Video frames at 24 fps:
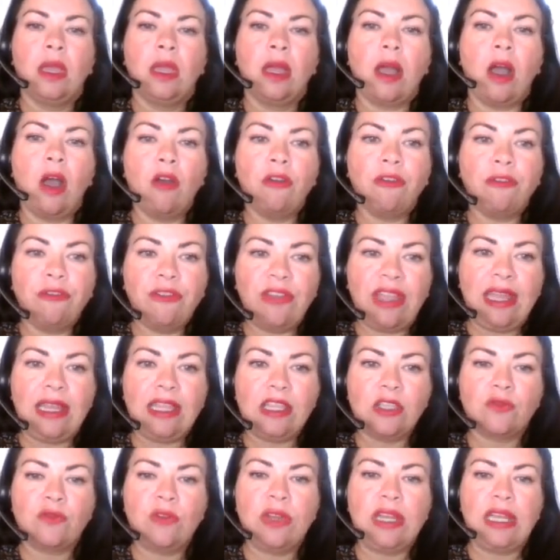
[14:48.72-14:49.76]
Our
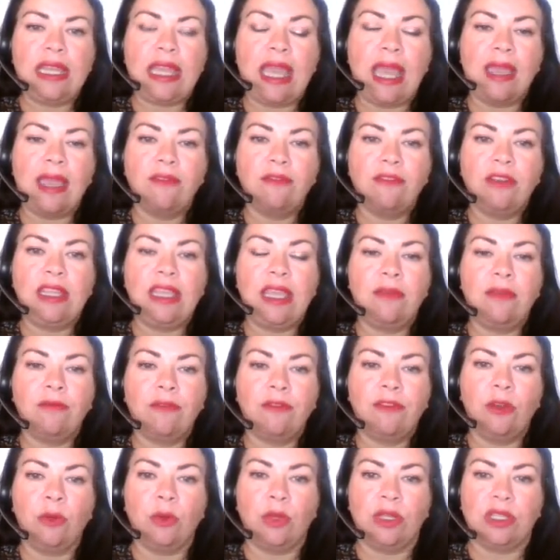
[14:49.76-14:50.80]
feelings really heavily
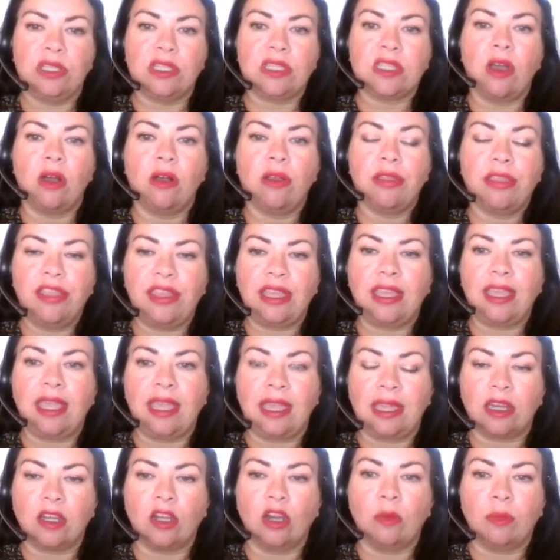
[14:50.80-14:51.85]
influence our
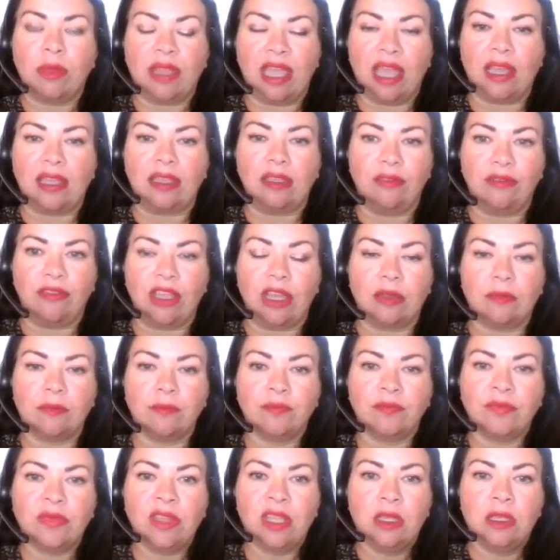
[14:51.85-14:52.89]
thinking and our behaviour.
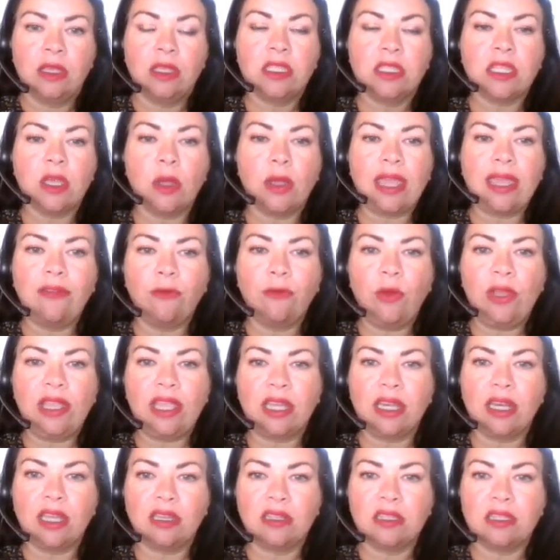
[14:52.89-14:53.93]
So if we
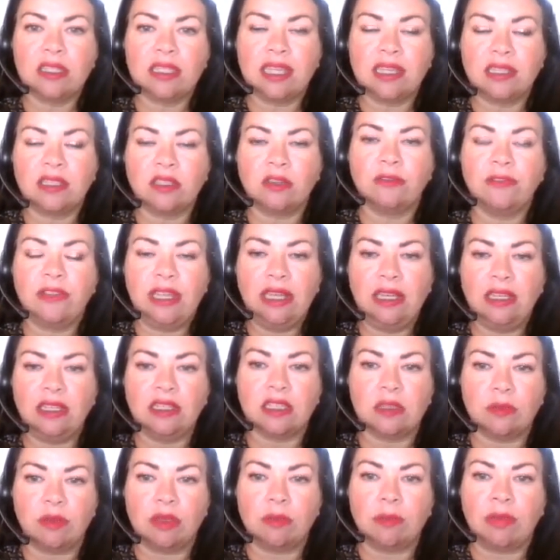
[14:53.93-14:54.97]
can understand our feelings
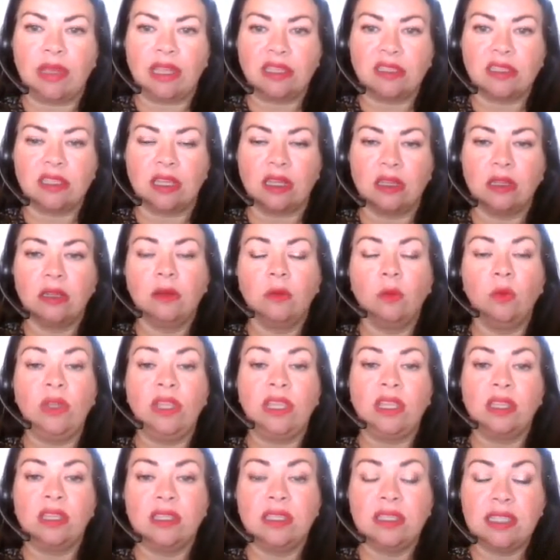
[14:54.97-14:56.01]
a bit better, we
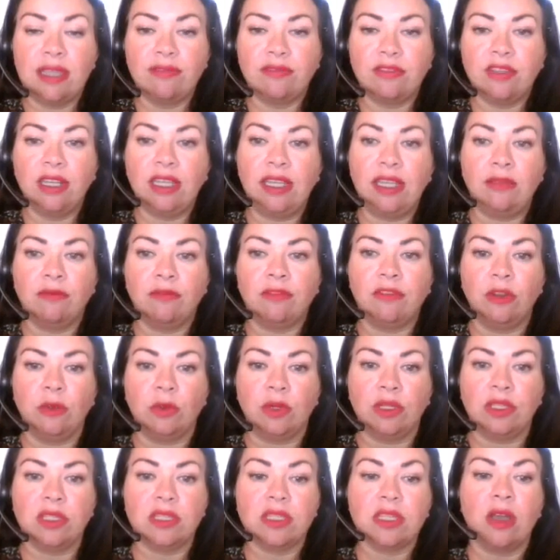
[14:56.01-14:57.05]
can definitely
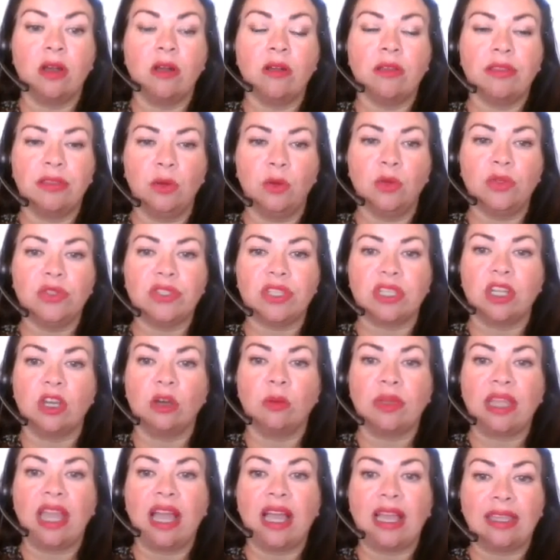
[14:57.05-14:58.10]
influence our thoughts and our
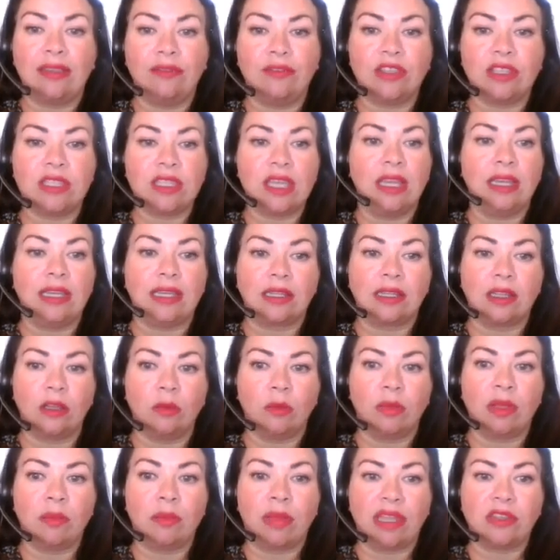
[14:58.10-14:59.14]
behaviours a little
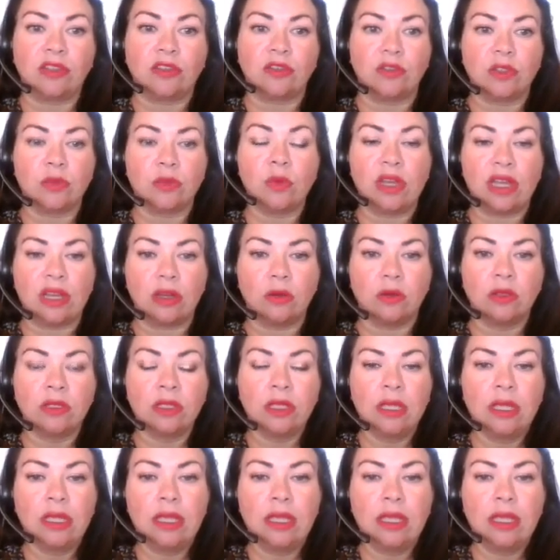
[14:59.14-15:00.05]
bit better as well.